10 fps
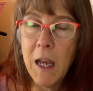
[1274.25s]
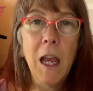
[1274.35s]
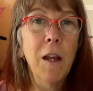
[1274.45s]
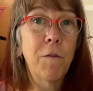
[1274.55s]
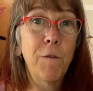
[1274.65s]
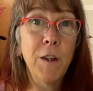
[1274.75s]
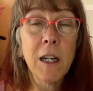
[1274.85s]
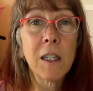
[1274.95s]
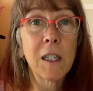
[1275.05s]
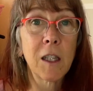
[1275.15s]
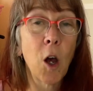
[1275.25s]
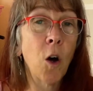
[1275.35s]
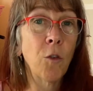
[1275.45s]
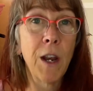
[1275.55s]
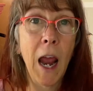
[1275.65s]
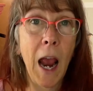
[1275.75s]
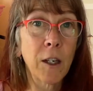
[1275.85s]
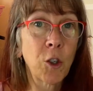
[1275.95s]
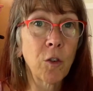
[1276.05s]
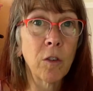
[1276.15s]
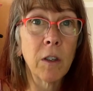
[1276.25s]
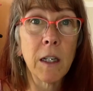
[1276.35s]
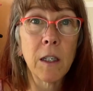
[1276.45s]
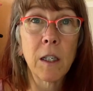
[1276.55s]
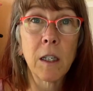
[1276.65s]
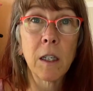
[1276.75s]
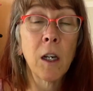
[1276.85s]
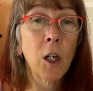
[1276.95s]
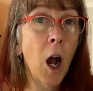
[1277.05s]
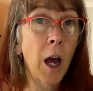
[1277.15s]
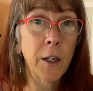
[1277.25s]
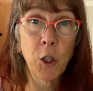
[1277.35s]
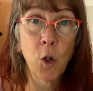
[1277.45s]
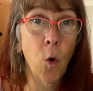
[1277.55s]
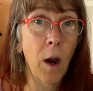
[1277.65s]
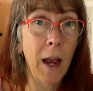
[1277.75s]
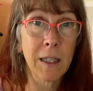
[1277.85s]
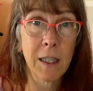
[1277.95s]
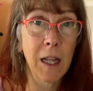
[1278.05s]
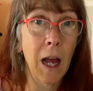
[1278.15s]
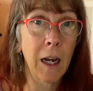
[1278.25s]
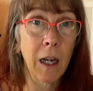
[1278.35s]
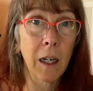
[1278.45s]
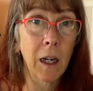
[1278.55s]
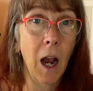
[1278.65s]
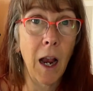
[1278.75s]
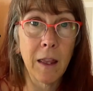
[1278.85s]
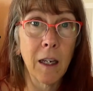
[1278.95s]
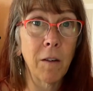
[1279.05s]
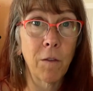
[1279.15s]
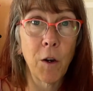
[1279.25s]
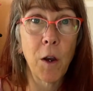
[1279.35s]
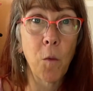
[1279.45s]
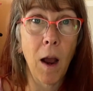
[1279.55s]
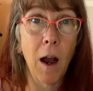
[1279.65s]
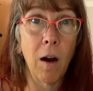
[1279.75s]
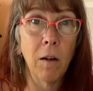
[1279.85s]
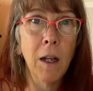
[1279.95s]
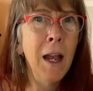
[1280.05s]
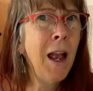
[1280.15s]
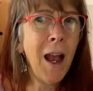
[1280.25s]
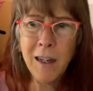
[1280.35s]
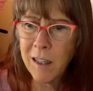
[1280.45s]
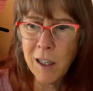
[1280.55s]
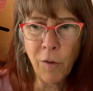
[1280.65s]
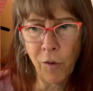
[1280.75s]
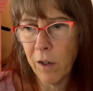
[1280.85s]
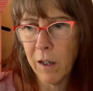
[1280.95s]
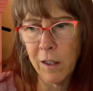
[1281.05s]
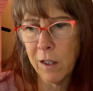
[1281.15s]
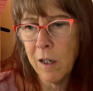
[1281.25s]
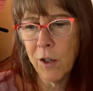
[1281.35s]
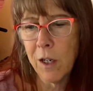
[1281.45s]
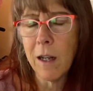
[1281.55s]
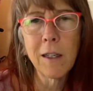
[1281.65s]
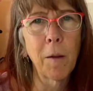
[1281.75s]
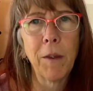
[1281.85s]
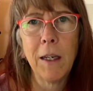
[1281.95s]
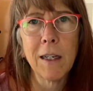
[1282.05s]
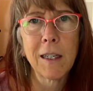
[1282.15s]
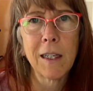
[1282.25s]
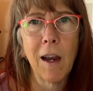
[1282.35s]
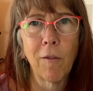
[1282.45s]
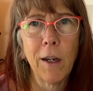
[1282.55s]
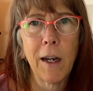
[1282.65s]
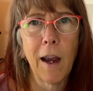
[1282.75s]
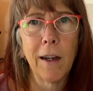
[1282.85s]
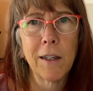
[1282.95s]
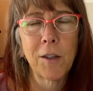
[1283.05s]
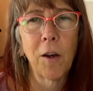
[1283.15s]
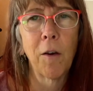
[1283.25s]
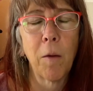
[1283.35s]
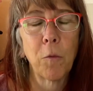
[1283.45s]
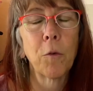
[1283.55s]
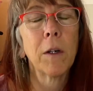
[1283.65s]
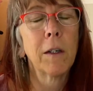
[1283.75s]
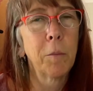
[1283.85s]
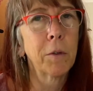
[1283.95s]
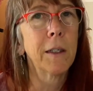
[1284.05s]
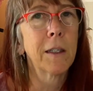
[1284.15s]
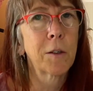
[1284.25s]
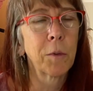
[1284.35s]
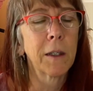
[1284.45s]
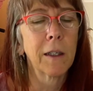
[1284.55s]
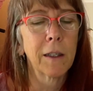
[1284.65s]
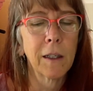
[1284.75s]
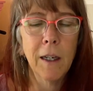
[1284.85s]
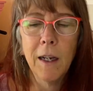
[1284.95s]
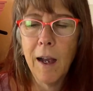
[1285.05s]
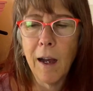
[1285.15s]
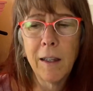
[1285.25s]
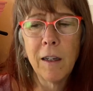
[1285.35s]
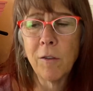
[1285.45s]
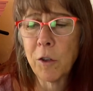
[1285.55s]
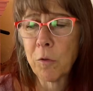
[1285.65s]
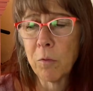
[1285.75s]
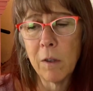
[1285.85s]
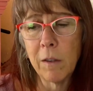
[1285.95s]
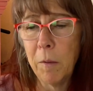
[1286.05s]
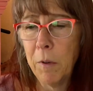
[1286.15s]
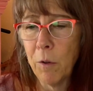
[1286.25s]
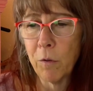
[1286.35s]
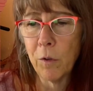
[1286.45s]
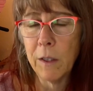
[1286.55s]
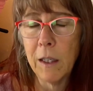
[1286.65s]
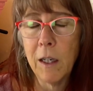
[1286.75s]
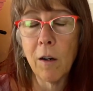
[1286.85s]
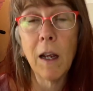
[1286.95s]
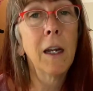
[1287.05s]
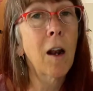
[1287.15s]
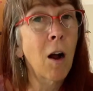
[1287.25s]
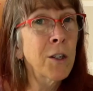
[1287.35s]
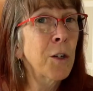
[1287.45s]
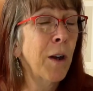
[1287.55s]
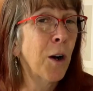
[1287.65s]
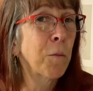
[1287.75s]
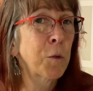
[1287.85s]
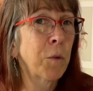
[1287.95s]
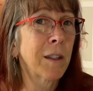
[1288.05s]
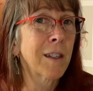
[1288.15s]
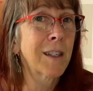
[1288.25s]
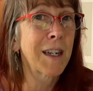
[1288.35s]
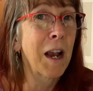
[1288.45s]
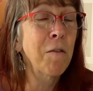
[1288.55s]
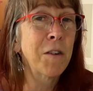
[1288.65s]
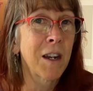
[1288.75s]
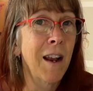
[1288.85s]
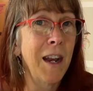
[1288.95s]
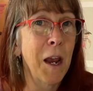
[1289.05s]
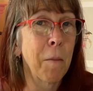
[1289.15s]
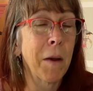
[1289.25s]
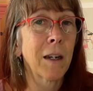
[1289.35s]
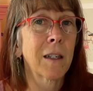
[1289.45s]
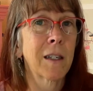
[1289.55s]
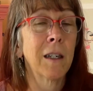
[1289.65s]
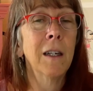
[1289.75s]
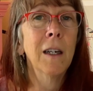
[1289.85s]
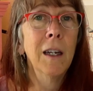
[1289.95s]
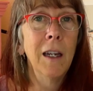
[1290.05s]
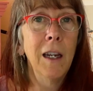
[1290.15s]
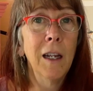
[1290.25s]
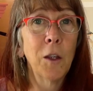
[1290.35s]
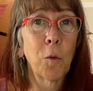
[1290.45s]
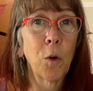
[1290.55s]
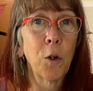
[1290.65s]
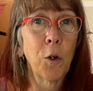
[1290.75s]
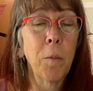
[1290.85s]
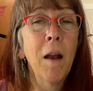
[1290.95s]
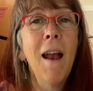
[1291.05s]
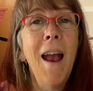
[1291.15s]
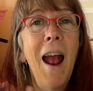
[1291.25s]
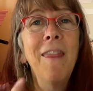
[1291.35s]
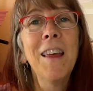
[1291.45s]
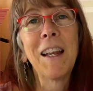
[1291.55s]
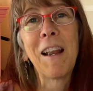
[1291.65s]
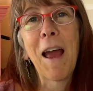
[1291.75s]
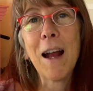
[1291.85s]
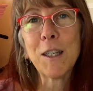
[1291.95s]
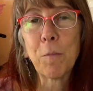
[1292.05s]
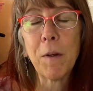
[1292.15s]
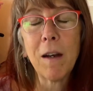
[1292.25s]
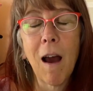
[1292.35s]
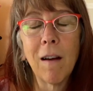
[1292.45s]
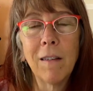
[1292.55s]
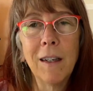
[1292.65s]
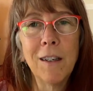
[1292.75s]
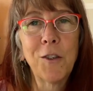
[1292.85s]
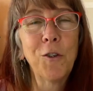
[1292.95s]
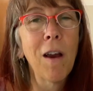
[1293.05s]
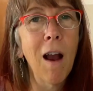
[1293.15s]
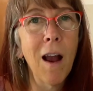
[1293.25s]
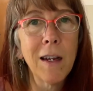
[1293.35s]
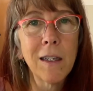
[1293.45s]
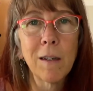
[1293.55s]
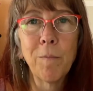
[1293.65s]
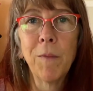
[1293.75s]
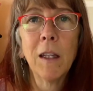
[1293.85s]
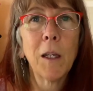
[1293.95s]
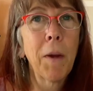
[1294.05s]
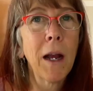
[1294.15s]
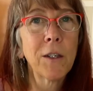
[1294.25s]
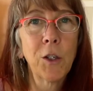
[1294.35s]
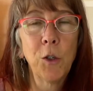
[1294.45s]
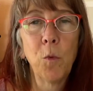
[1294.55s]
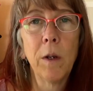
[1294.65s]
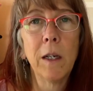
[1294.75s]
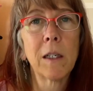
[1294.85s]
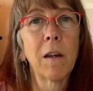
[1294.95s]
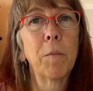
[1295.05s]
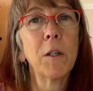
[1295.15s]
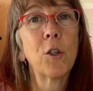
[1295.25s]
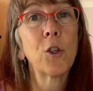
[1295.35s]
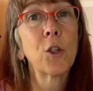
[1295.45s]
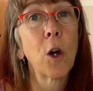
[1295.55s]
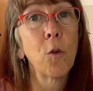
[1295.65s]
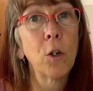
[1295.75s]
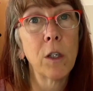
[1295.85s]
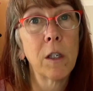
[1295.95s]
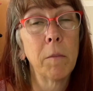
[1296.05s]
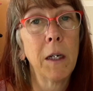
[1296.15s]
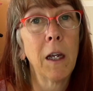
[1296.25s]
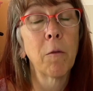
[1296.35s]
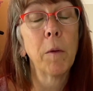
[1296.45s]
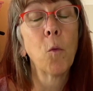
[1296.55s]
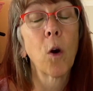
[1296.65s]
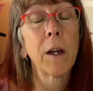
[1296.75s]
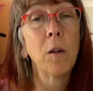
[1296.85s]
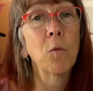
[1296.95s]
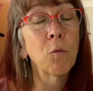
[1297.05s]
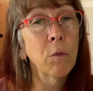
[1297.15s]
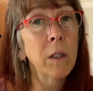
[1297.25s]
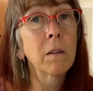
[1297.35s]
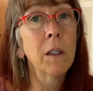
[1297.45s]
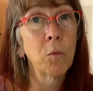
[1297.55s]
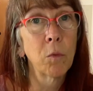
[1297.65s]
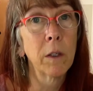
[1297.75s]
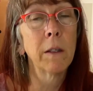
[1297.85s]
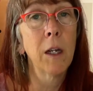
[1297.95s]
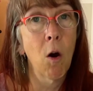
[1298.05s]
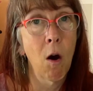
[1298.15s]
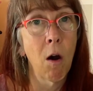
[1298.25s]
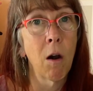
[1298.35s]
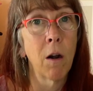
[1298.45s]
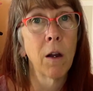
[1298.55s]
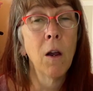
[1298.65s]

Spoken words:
It fits the whole naturalist cottagecore aesthetic, I think, very well. And it's different. It's just not something you see every day. So I'm really pleased with it. I think it looks really beautiful in here. And it also helps with the sound dynamics in the room. And then last but not least, you guys, The past 2 weeks have been so good to me. I've been working really, really hard